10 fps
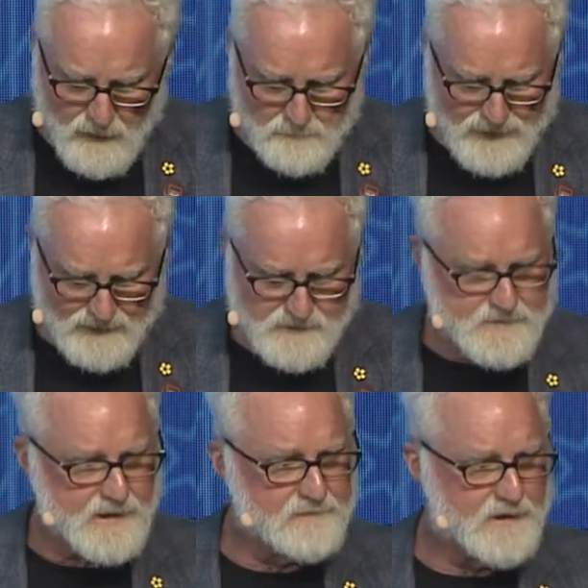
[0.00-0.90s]
Back to
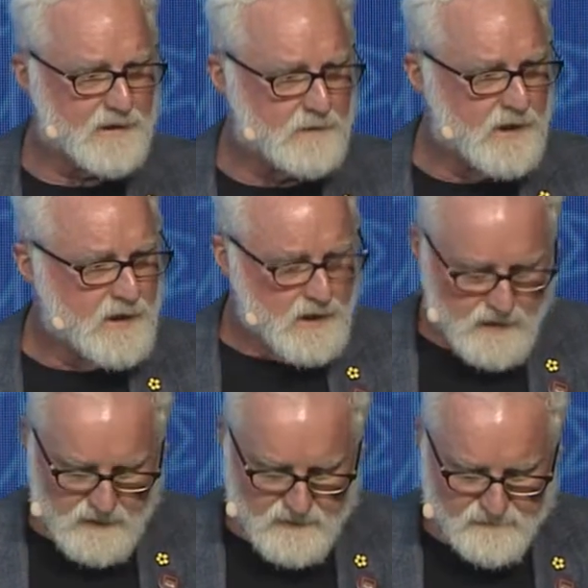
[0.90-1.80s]
self-help.
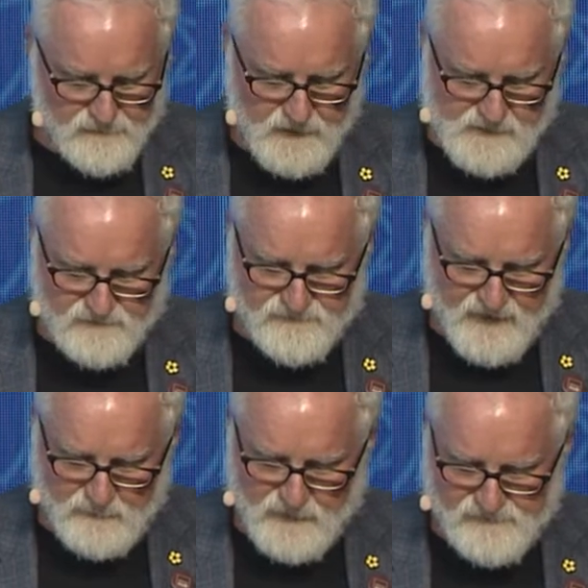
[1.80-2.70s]
The friends and
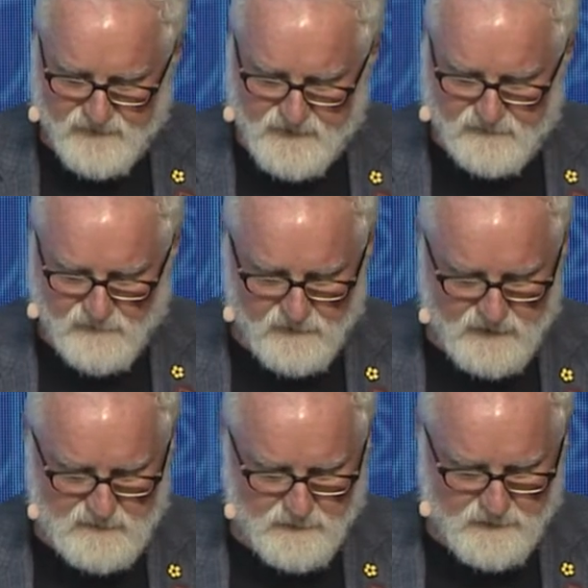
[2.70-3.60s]
family funding for
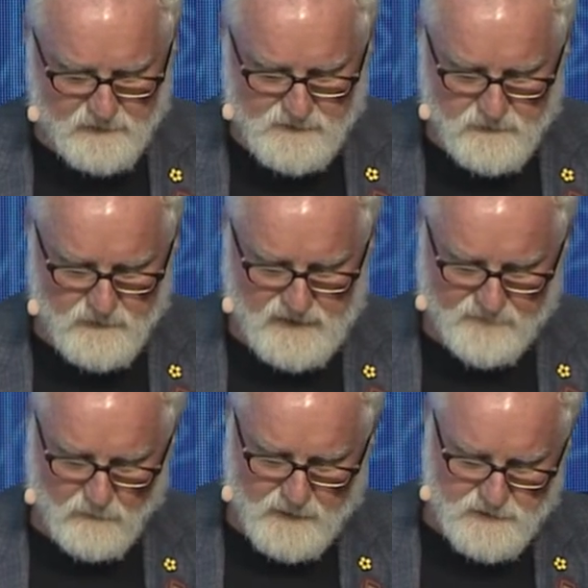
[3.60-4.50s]
entrepreneurs who don't have
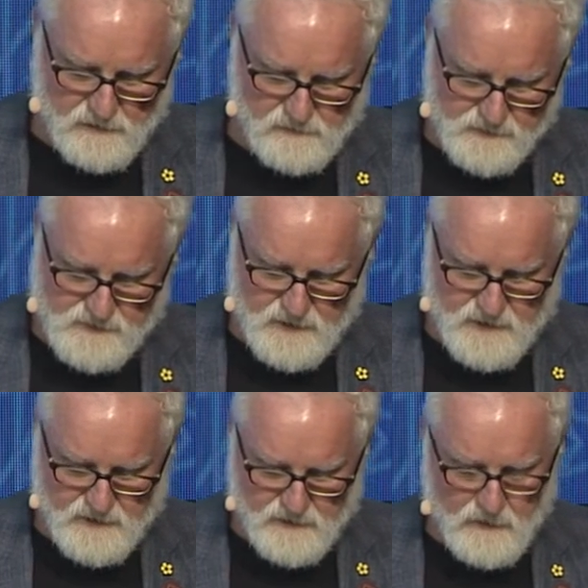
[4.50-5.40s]
a rich uncle
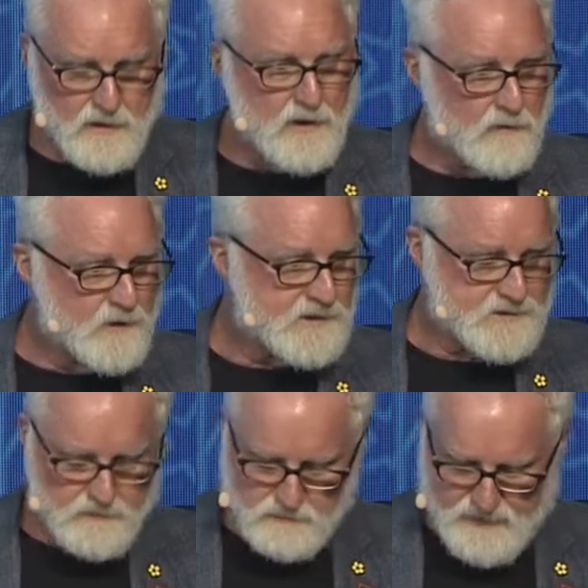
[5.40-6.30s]
CD we
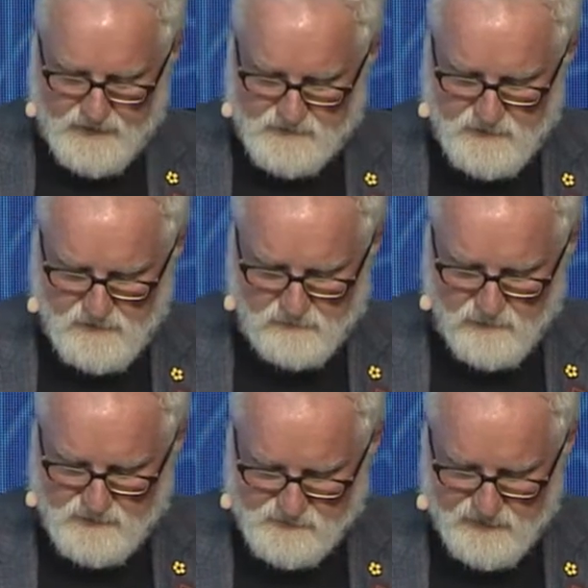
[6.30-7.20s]
sold last year
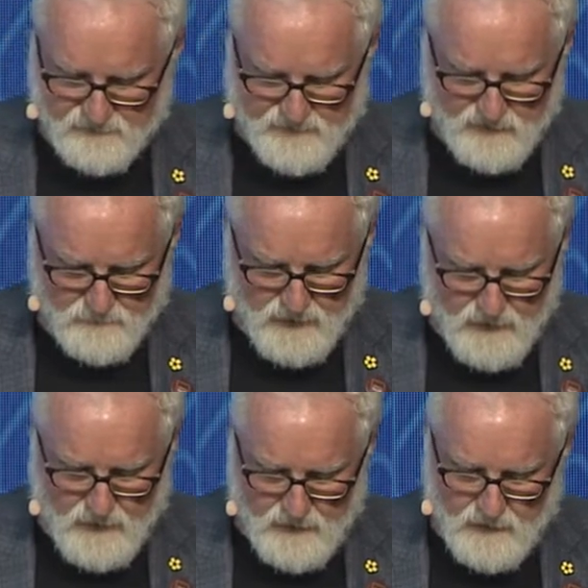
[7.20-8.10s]
with self-help
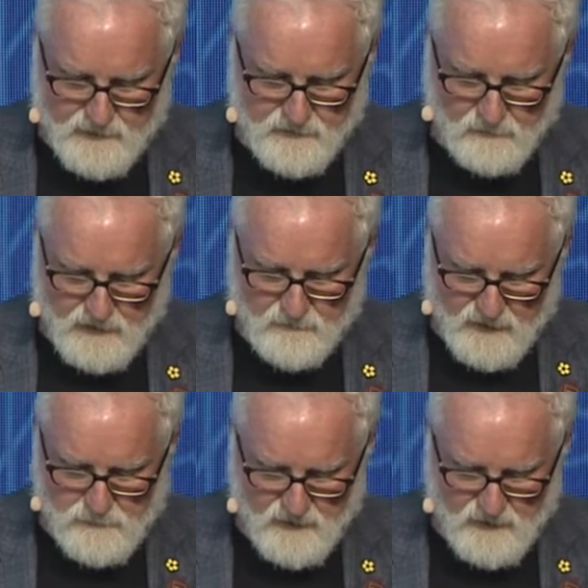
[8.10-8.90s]
under the Runway